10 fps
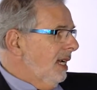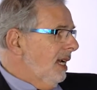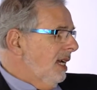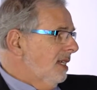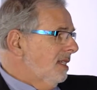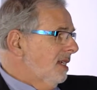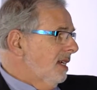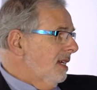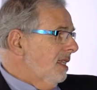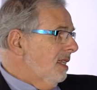And
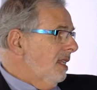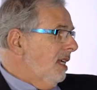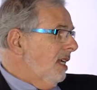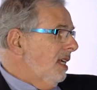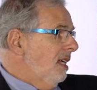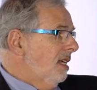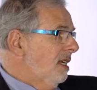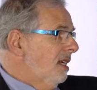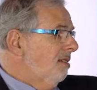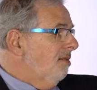the
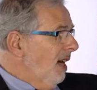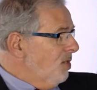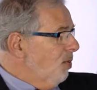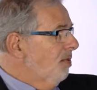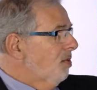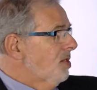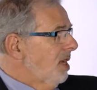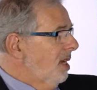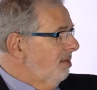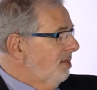advice we've
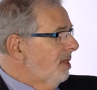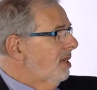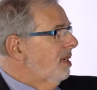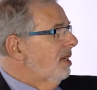received